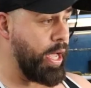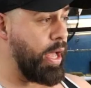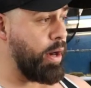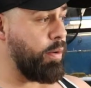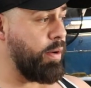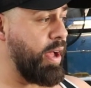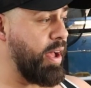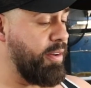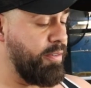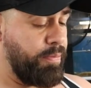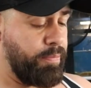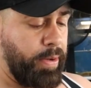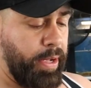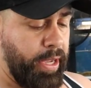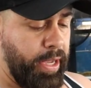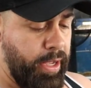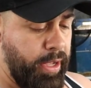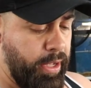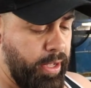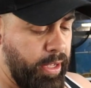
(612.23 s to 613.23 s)
Okay, I don't have
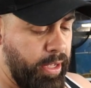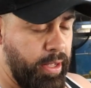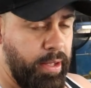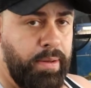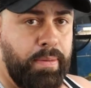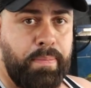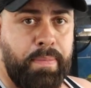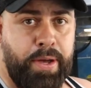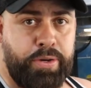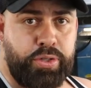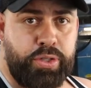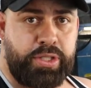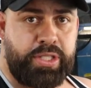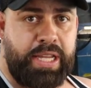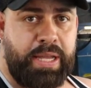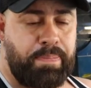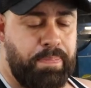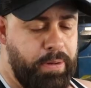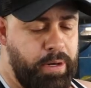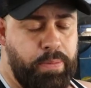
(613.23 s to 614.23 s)
my uh, measuring
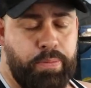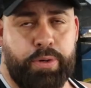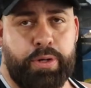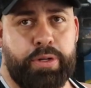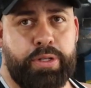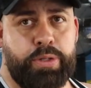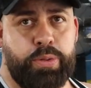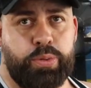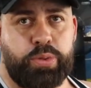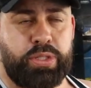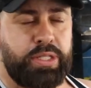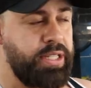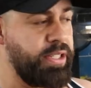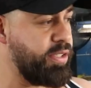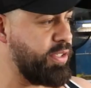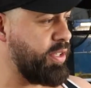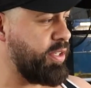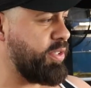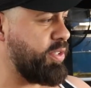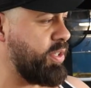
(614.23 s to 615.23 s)
tape, but I'm gonna use
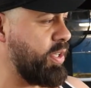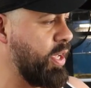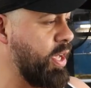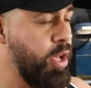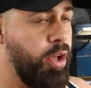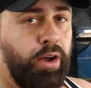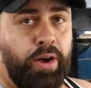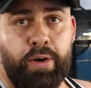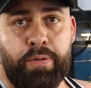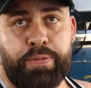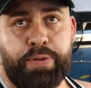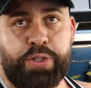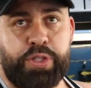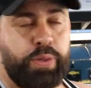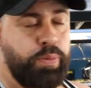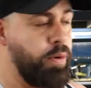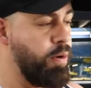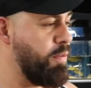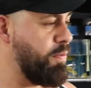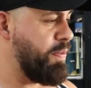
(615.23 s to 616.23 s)
Lisa's. Hopefully
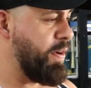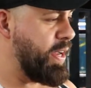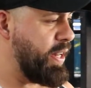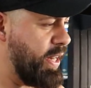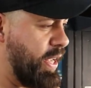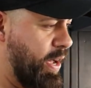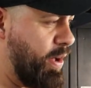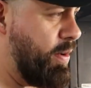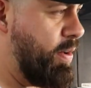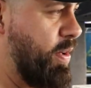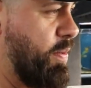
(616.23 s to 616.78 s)
she won't find out.